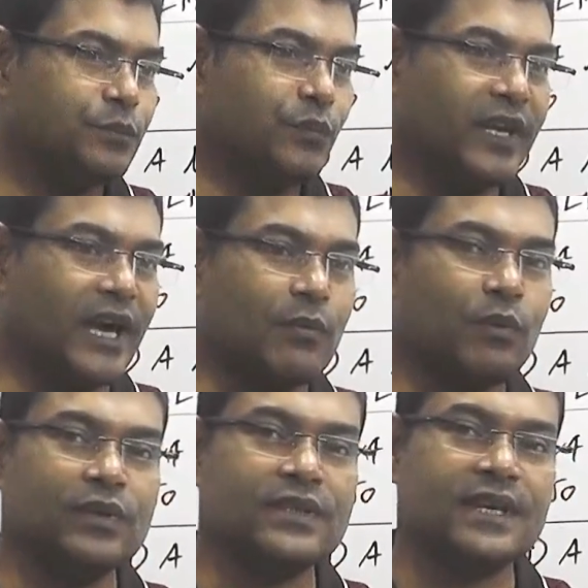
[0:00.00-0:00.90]
Be
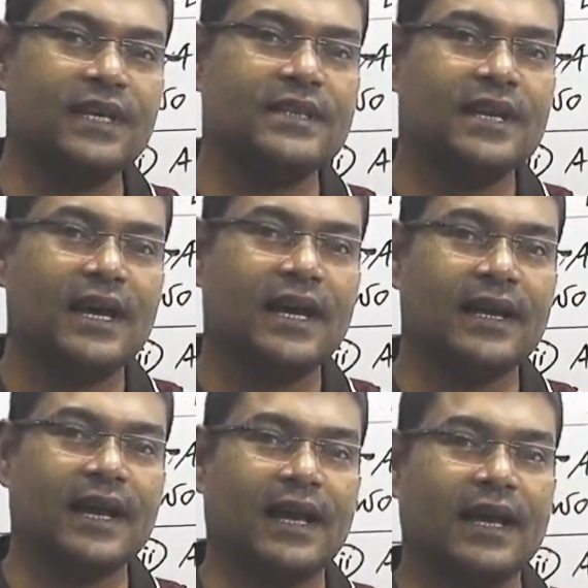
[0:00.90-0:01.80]
careful, this is
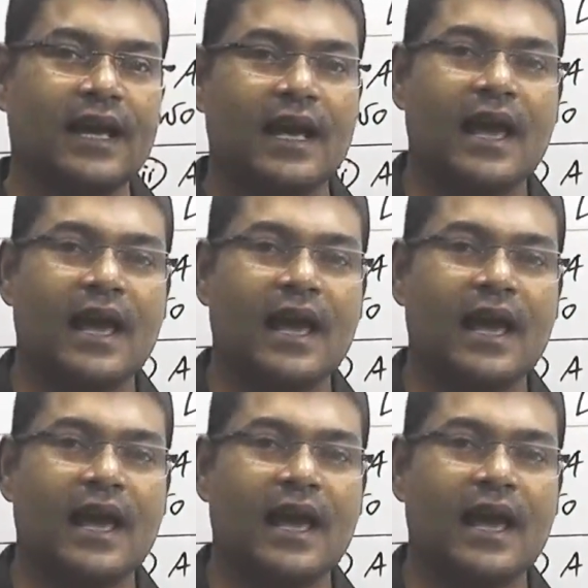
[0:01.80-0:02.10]
ray.